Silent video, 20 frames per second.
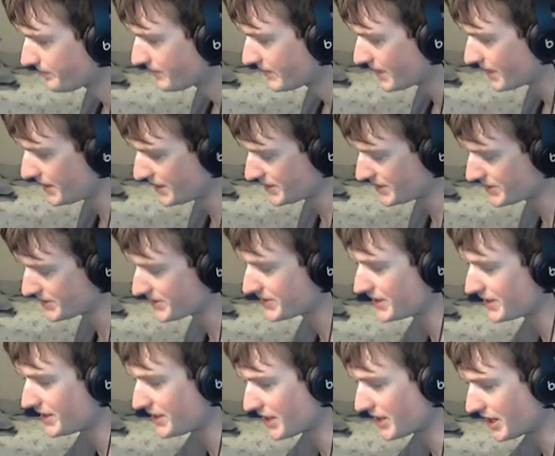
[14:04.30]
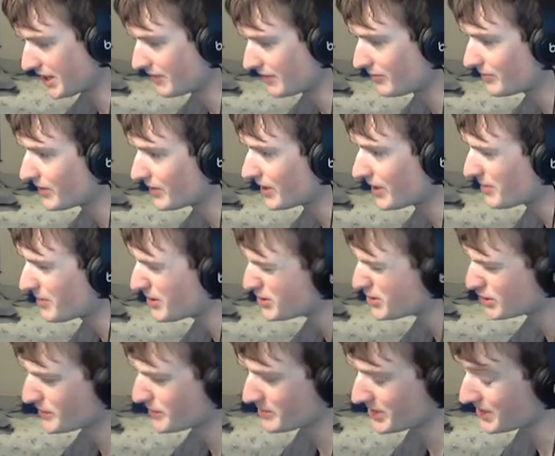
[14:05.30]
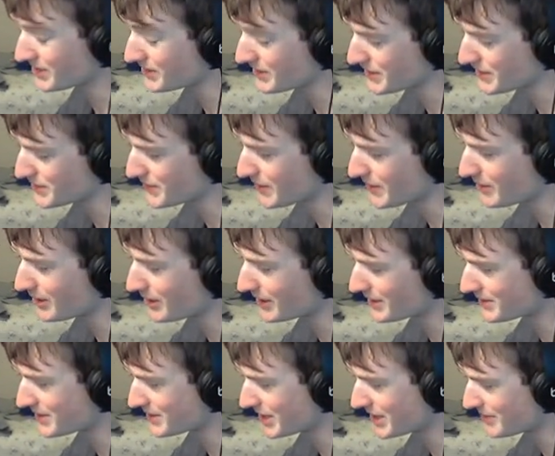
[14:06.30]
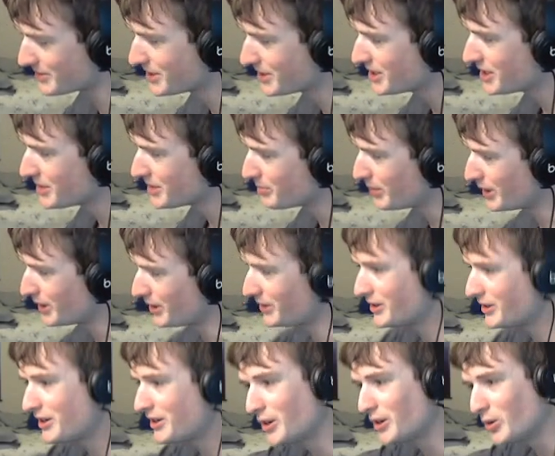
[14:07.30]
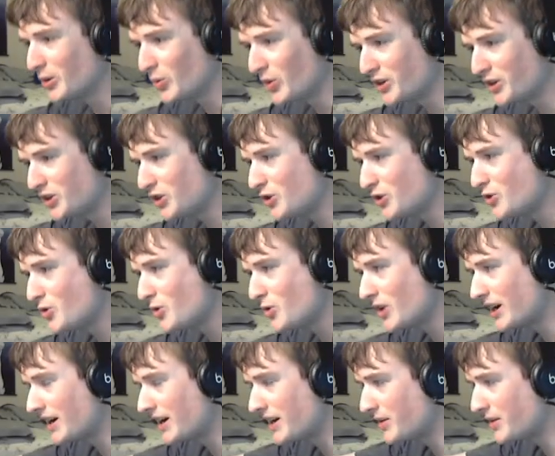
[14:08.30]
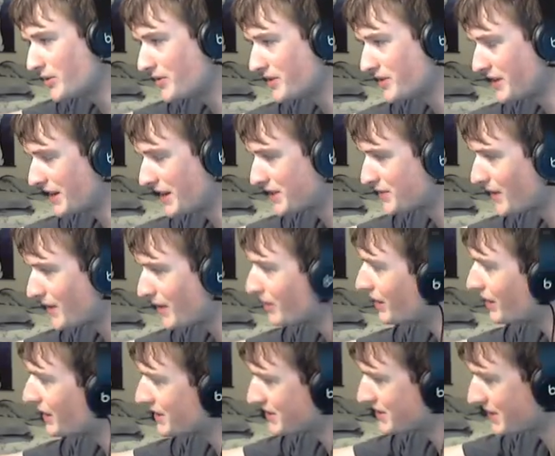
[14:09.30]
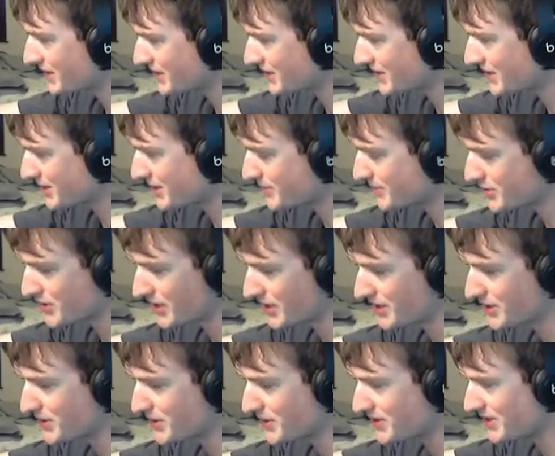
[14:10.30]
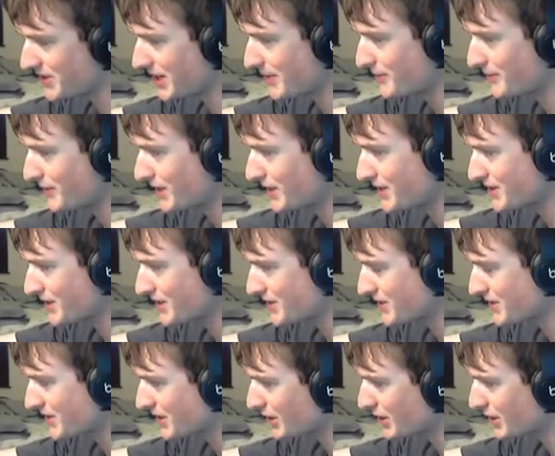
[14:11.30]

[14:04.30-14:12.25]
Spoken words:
And I'm not sure if I'm gonna get the next Firaga in time, but when you, the next Firaga is going to send him straight into his DM phase, because it's going to